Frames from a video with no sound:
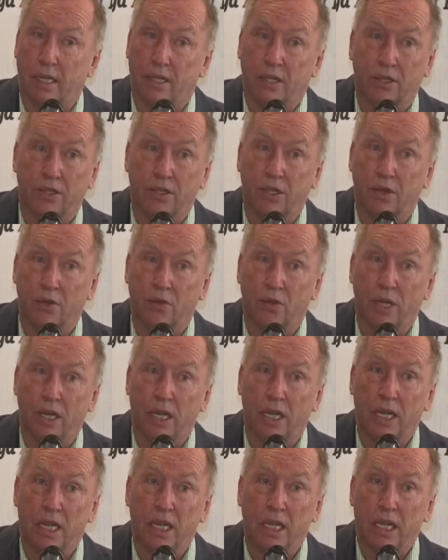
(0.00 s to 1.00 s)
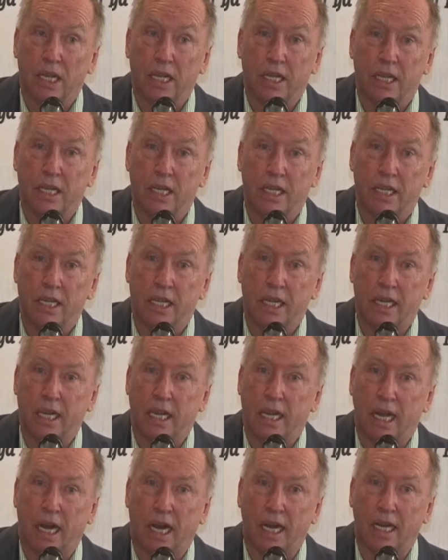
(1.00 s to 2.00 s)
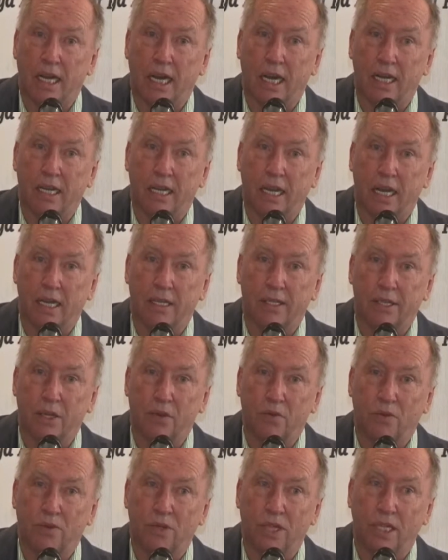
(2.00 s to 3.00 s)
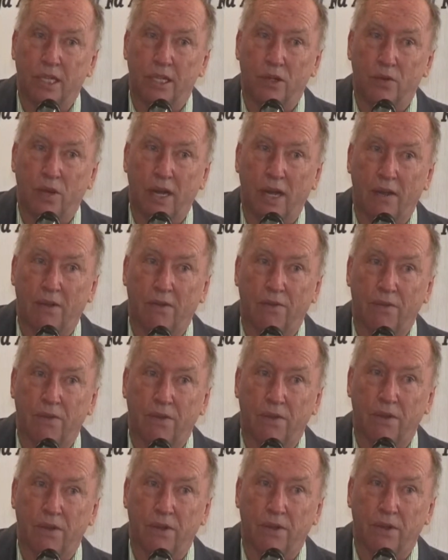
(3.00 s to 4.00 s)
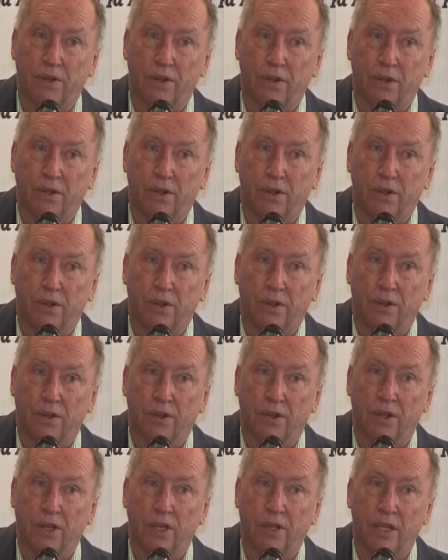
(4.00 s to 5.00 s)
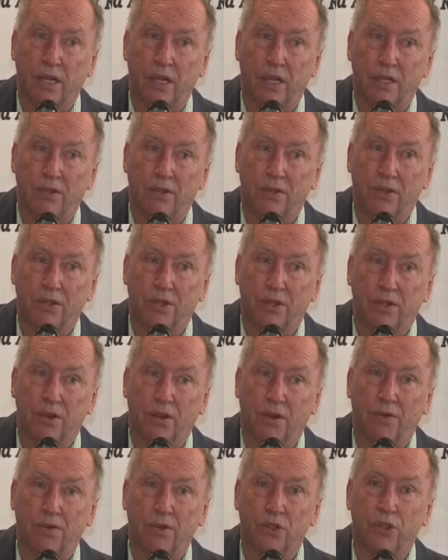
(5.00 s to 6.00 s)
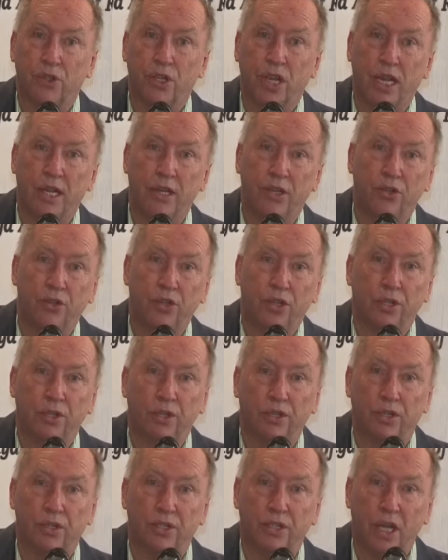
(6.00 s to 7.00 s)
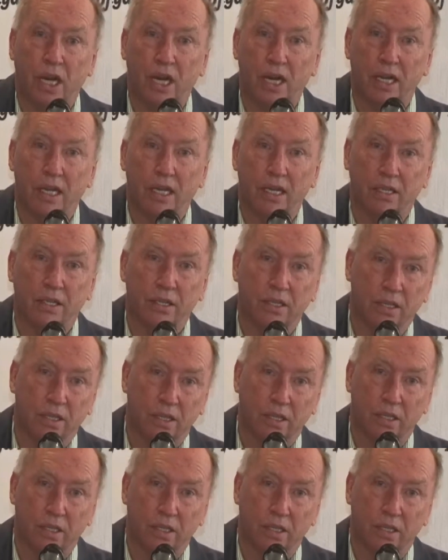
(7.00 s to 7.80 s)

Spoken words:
So I don't think you have the answer of changing the diet